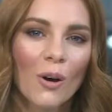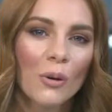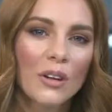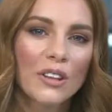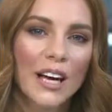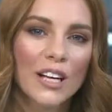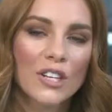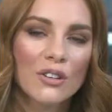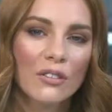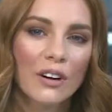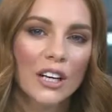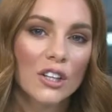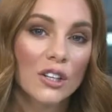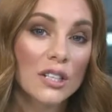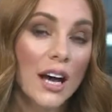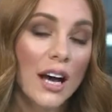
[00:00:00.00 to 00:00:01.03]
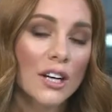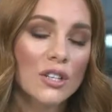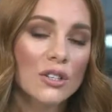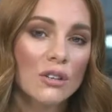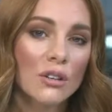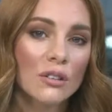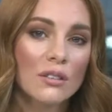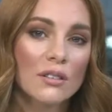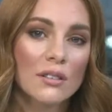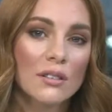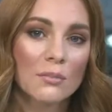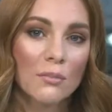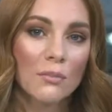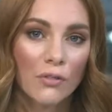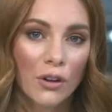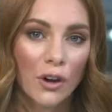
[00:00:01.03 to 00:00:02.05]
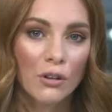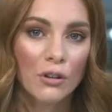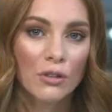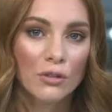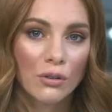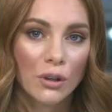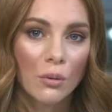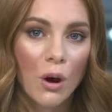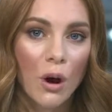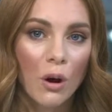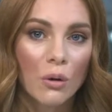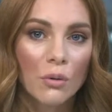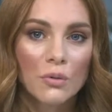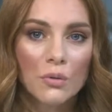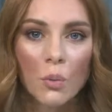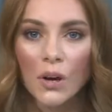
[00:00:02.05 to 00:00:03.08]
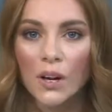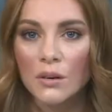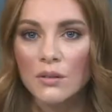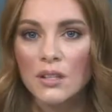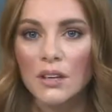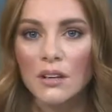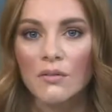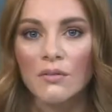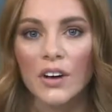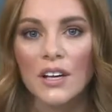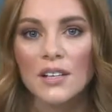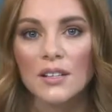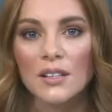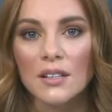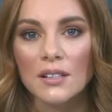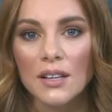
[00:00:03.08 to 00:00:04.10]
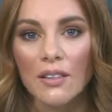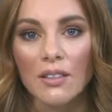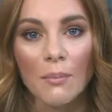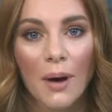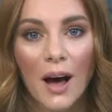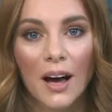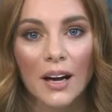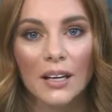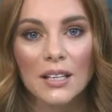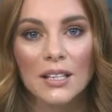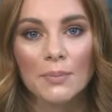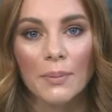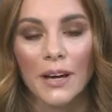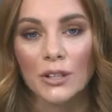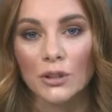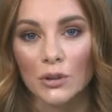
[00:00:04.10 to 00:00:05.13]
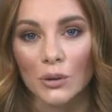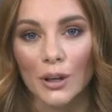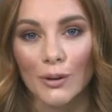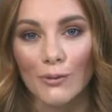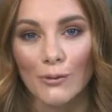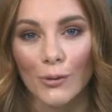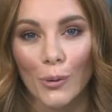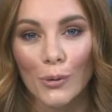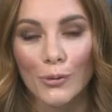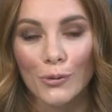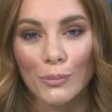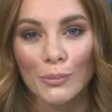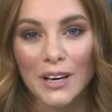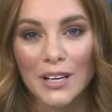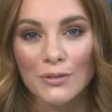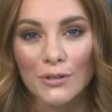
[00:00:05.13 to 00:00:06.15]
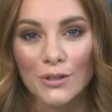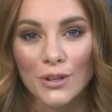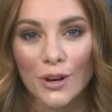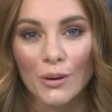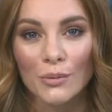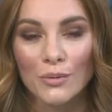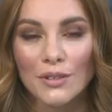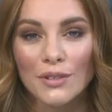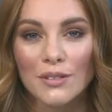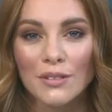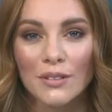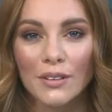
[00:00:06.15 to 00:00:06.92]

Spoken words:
With that, Cherie, you touched on some further drill holes. What else can investors and the market expect looking forward from these results?